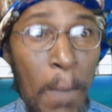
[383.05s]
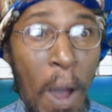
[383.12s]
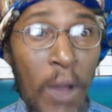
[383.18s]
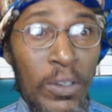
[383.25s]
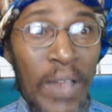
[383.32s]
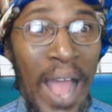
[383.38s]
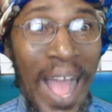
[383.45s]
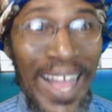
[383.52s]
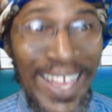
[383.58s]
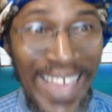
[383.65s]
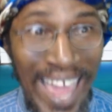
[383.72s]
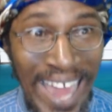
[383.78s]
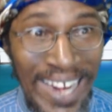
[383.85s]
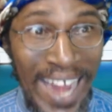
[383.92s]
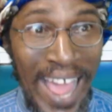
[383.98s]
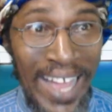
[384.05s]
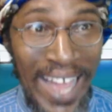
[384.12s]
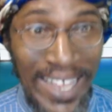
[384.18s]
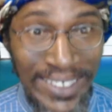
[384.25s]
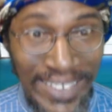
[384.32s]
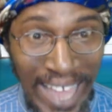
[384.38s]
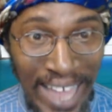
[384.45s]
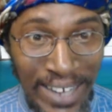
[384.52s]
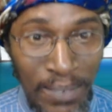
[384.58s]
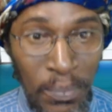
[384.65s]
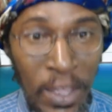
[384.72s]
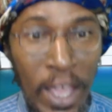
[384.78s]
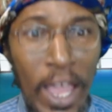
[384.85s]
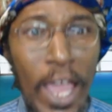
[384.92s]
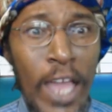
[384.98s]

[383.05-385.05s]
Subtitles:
But again, like I said,